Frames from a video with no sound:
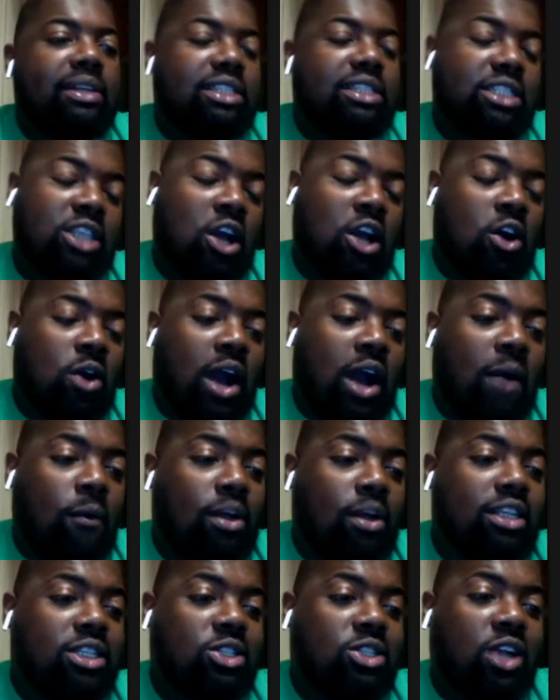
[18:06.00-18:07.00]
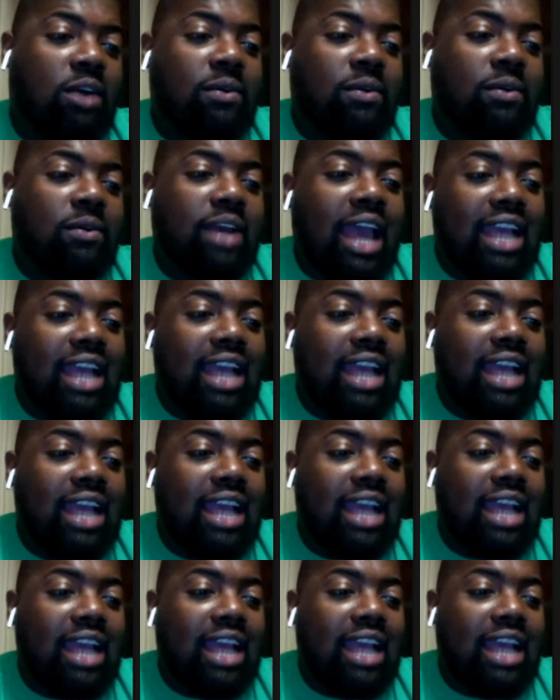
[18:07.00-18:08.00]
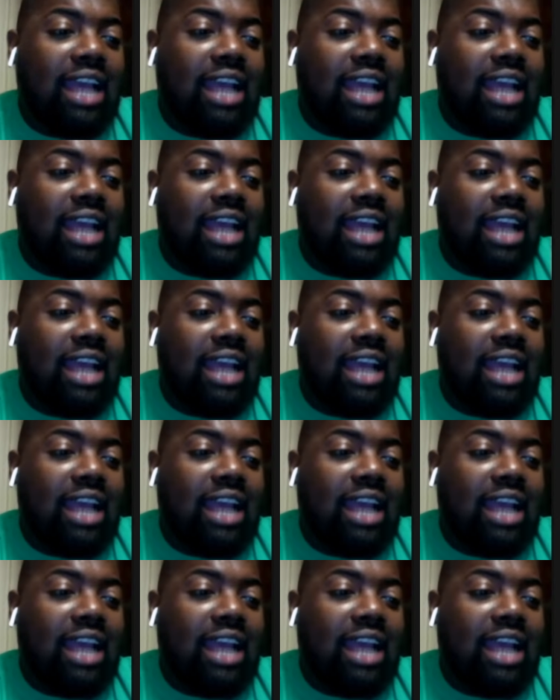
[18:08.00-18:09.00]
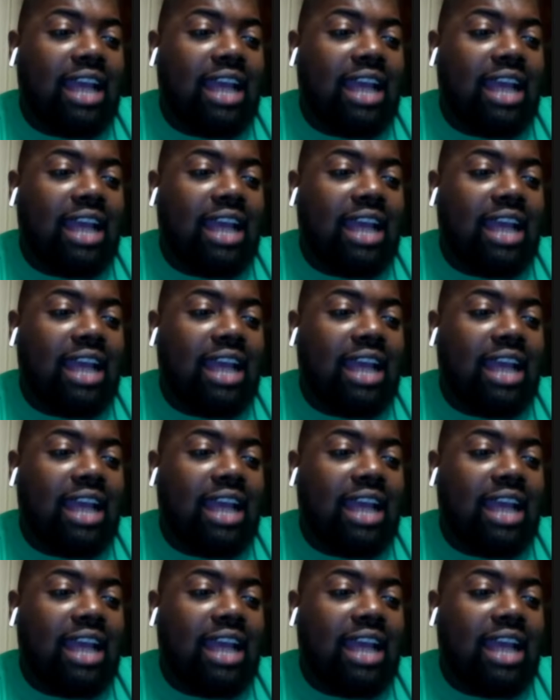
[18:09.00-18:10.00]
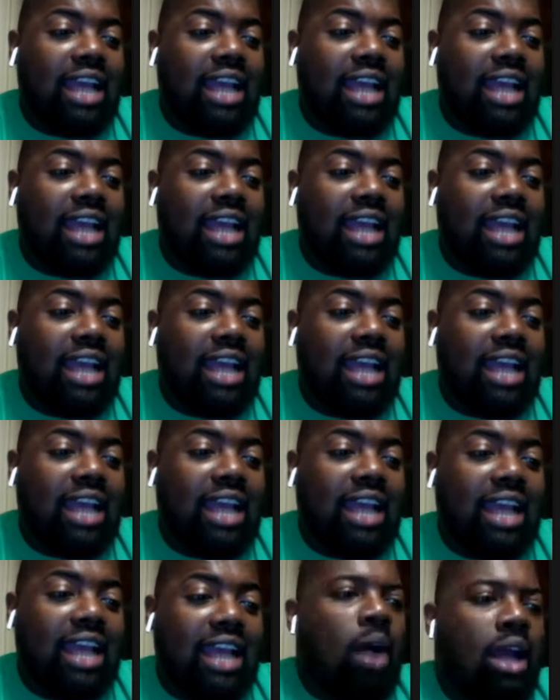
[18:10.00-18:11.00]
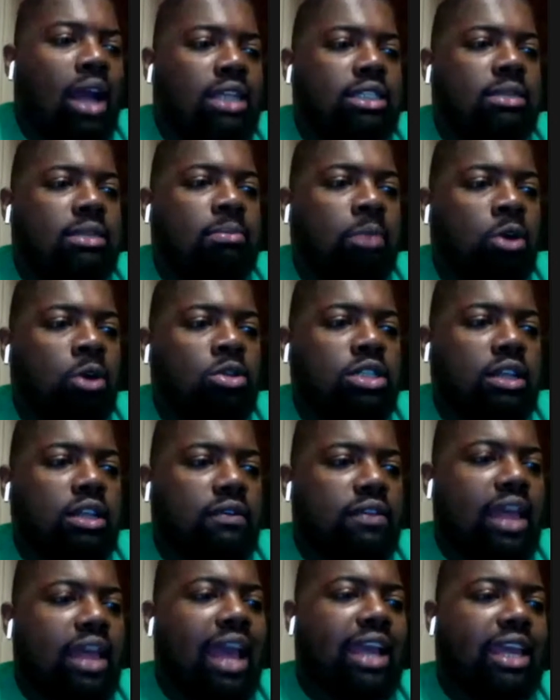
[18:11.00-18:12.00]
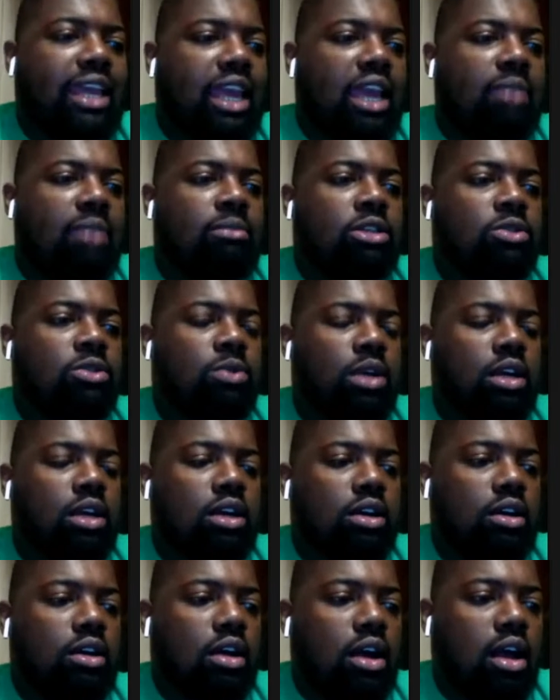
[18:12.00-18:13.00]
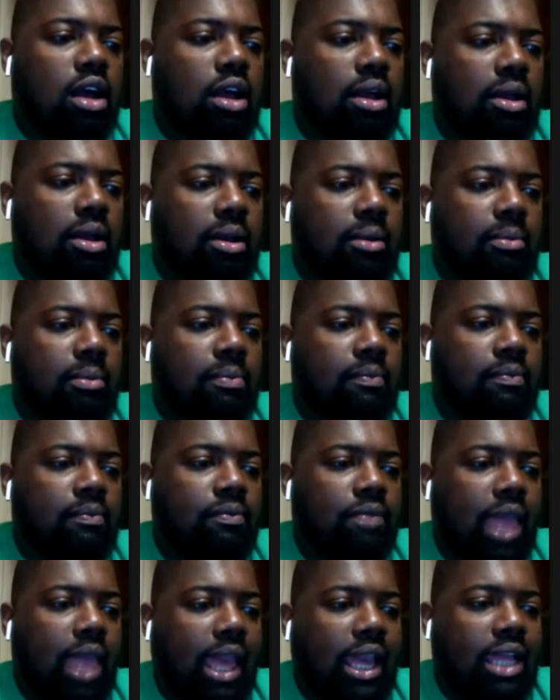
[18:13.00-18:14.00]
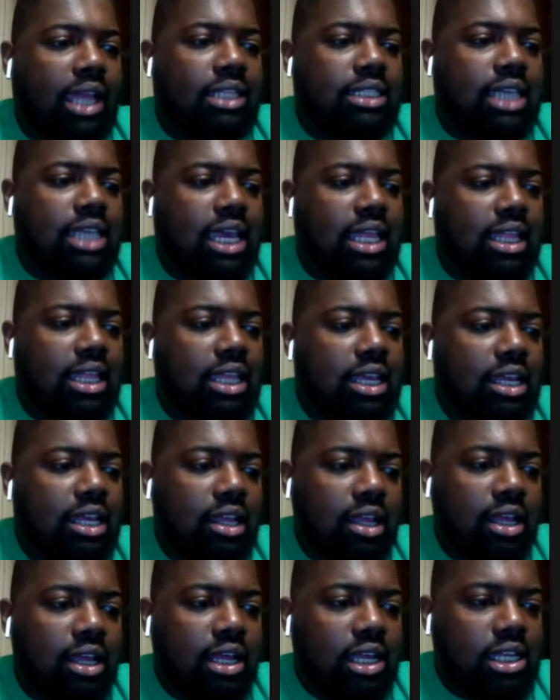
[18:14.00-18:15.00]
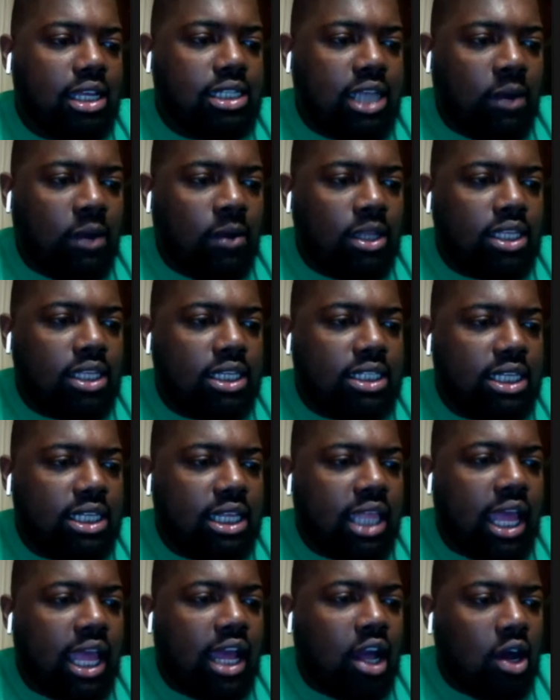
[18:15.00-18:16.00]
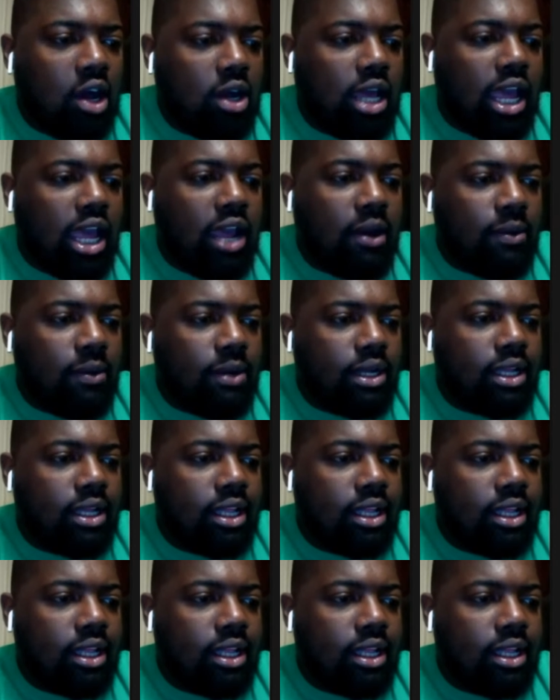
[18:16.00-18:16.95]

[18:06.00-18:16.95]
So I want to start with actually this Cowboys Patriots game because that was like I watched most of that game as well, like intently, because I wanted to see like, okay, what